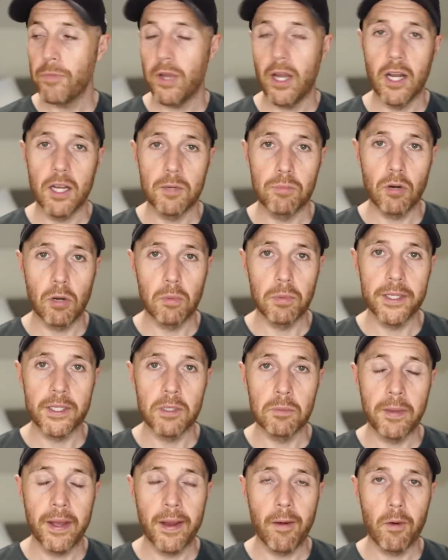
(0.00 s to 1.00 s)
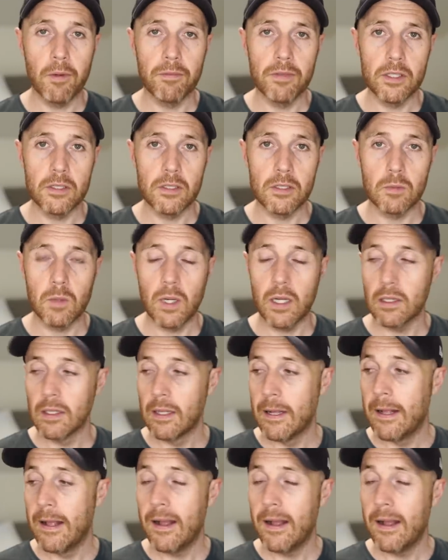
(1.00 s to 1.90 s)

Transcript: and I'd probably compare it with this as well.